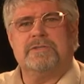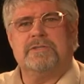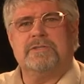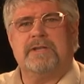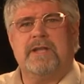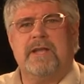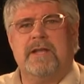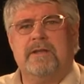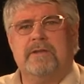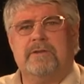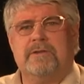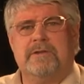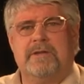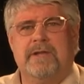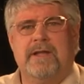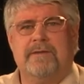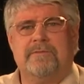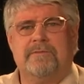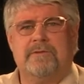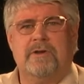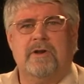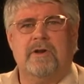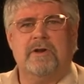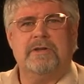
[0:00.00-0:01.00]
scale. You have
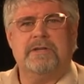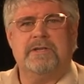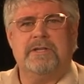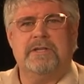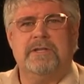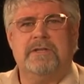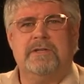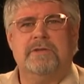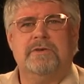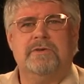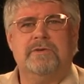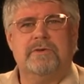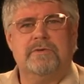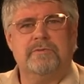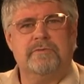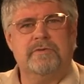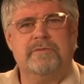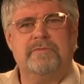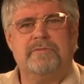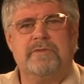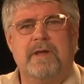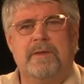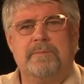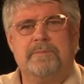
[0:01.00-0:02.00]
an RTU, a
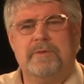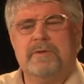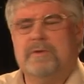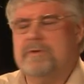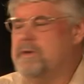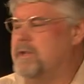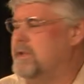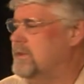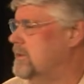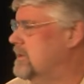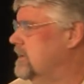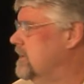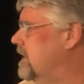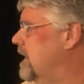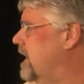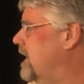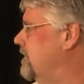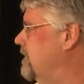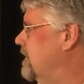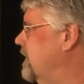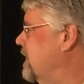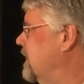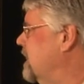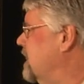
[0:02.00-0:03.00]
rooftop unit that'll have
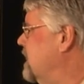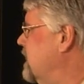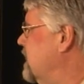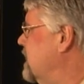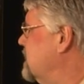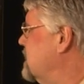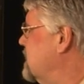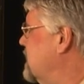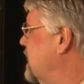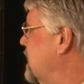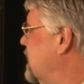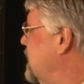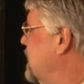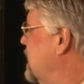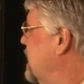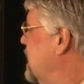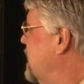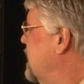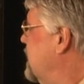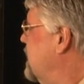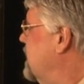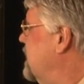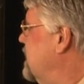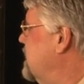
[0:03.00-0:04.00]
air conditioning.
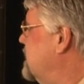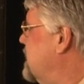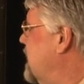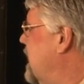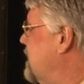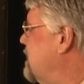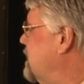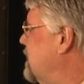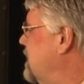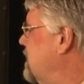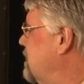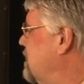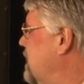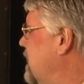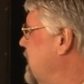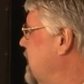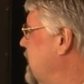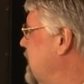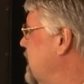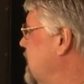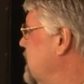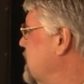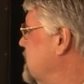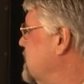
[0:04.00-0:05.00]
These happen to
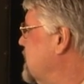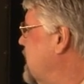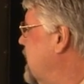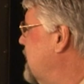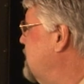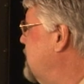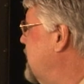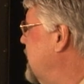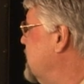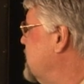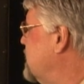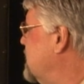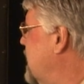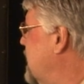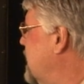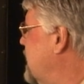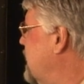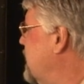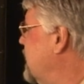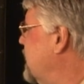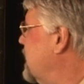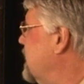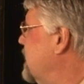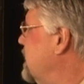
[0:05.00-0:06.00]
be side-by-side -side
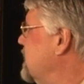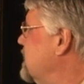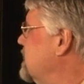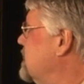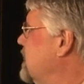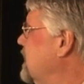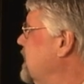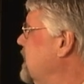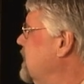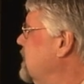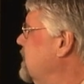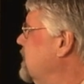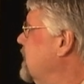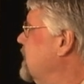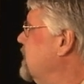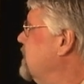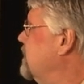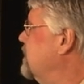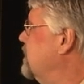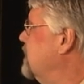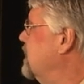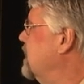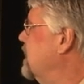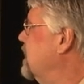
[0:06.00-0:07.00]
air conditioning units
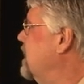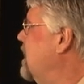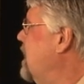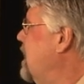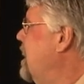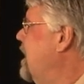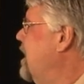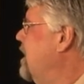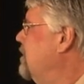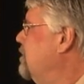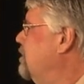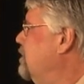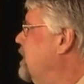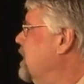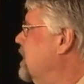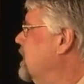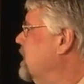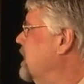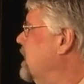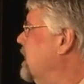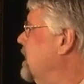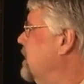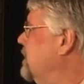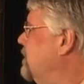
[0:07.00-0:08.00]
for a
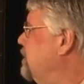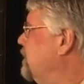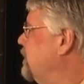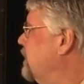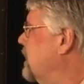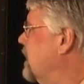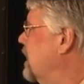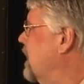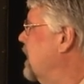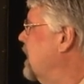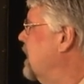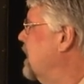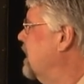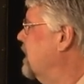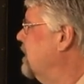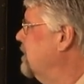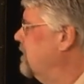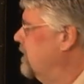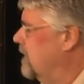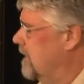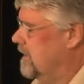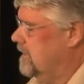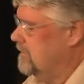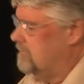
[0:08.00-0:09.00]
building um,
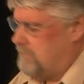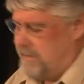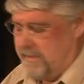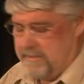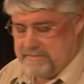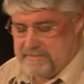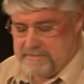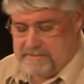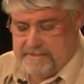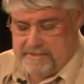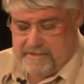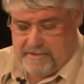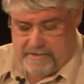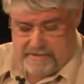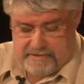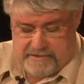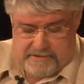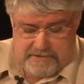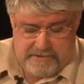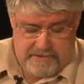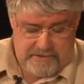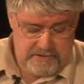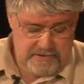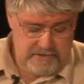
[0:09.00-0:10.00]
basically, air
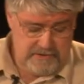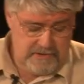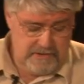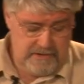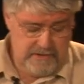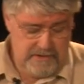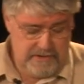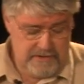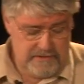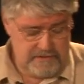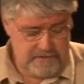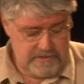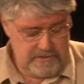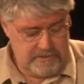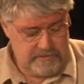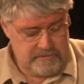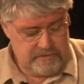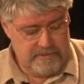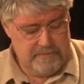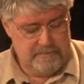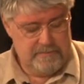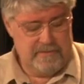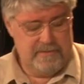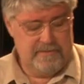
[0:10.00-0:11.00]
conditioning is the
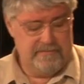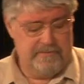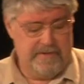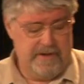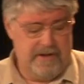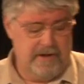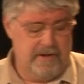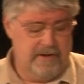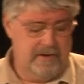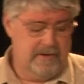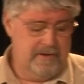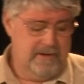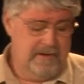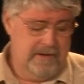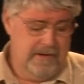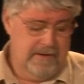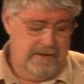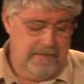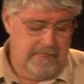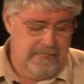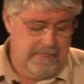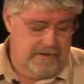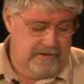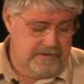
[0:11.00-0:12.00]
treatment of air
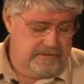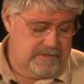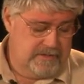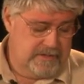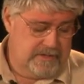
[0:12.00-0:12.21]
to